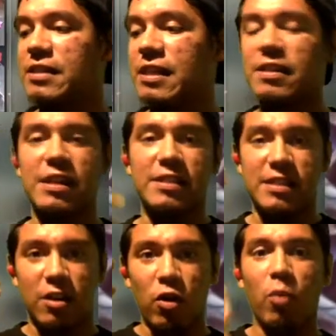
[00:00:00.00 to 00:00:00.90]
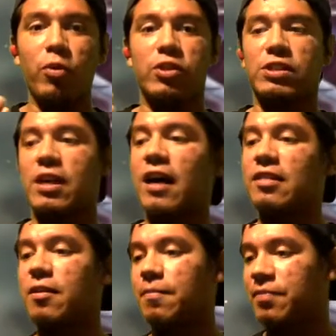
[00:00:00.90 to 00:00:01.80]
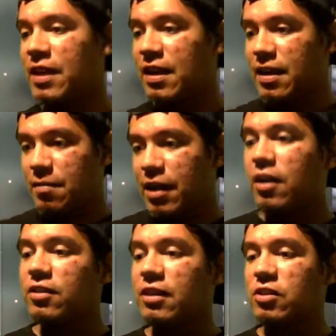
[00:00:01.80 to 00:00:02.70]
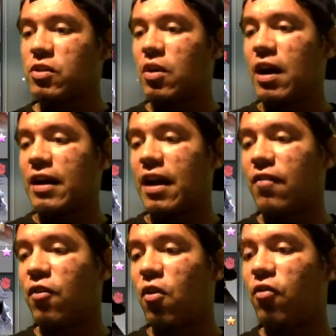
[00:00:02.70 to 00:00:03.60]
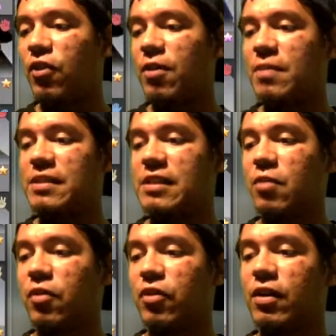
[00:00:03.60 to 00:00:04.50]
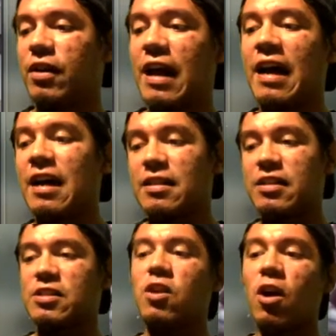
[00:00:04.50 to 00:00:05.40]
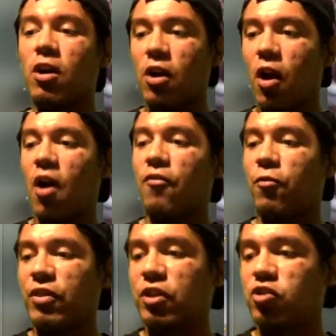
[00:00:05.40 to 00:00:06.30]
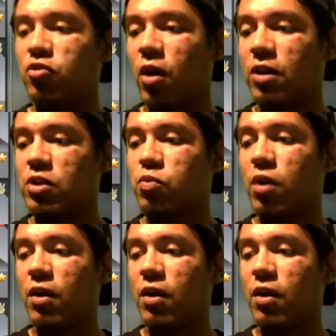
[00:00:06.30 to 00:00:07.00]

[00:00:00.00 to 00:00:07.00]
see, since Global just got them, be a good thing to kind of go over them and see what they're good at. Let's start off with the strongest one,